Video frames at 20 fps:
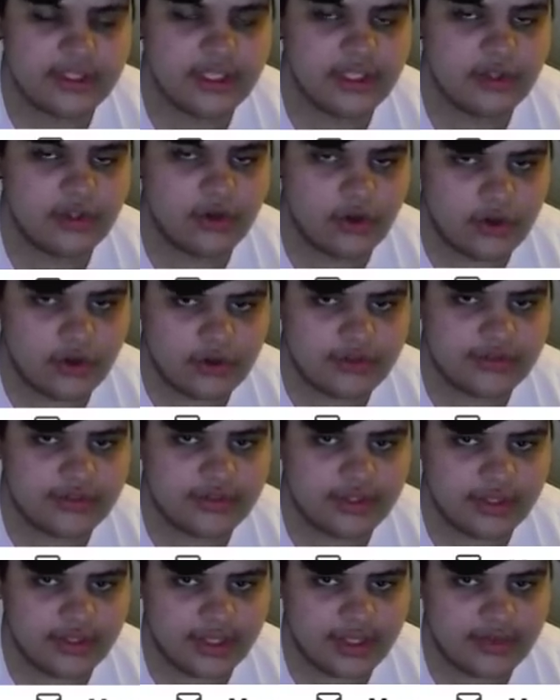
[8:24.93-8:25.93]
It hurts
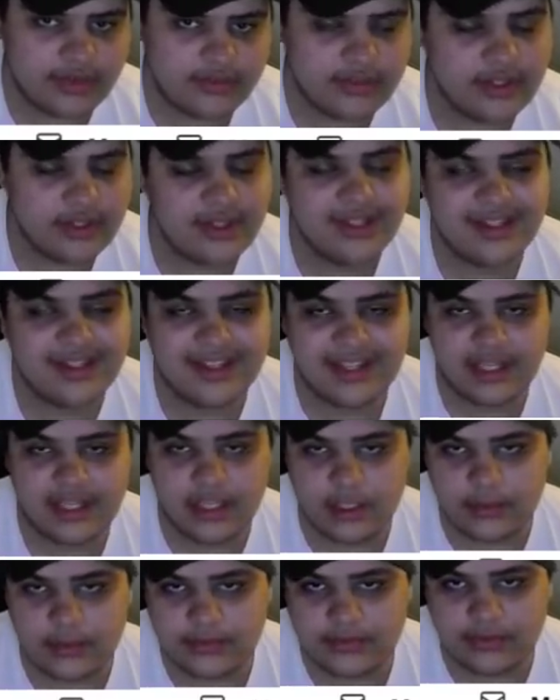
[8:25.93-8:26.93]
the left. It
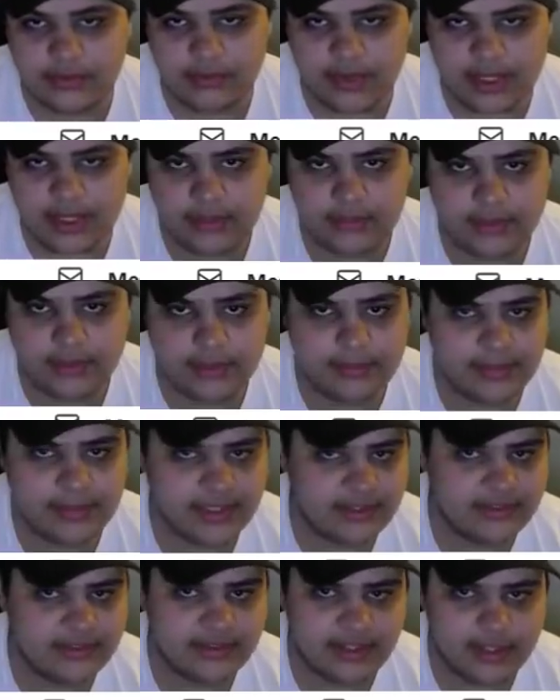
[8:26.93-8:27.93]
helps the right wing
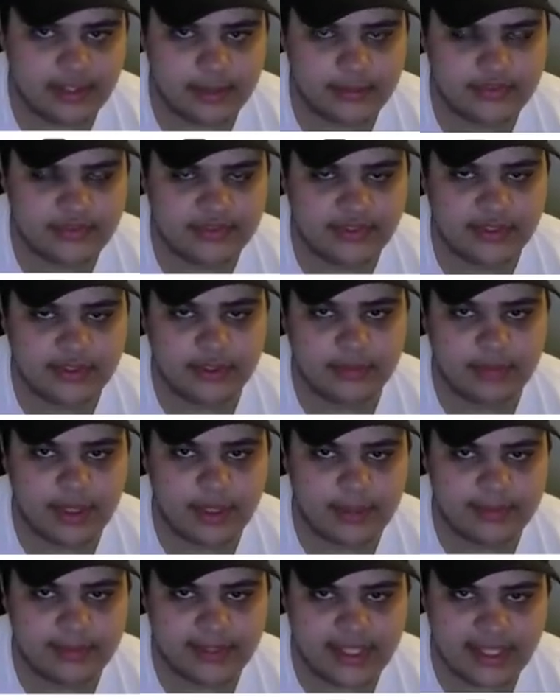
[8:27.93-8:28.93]
because it helps fund their
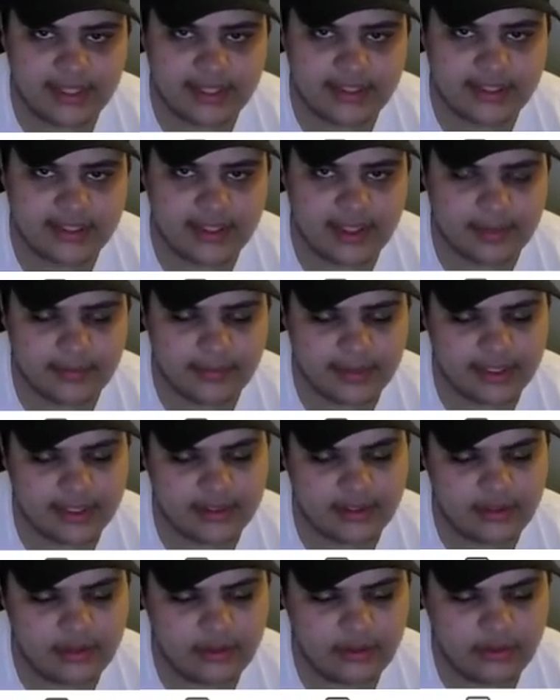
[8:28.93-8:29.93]
propaganda
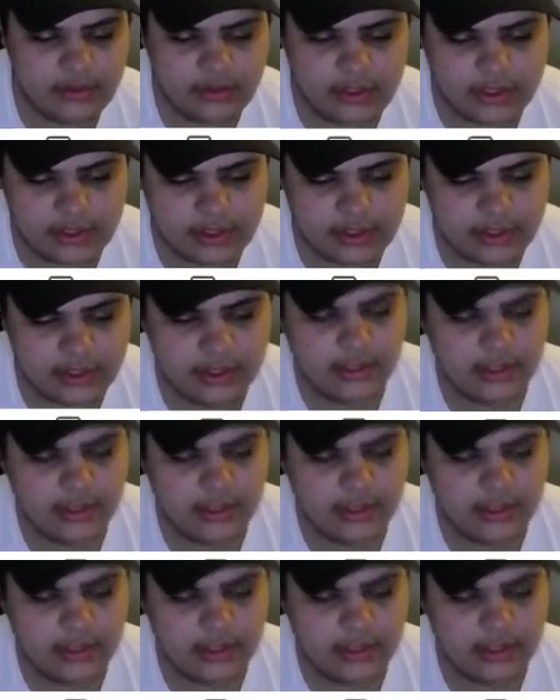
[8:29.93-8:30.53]
campaign that, oh, look,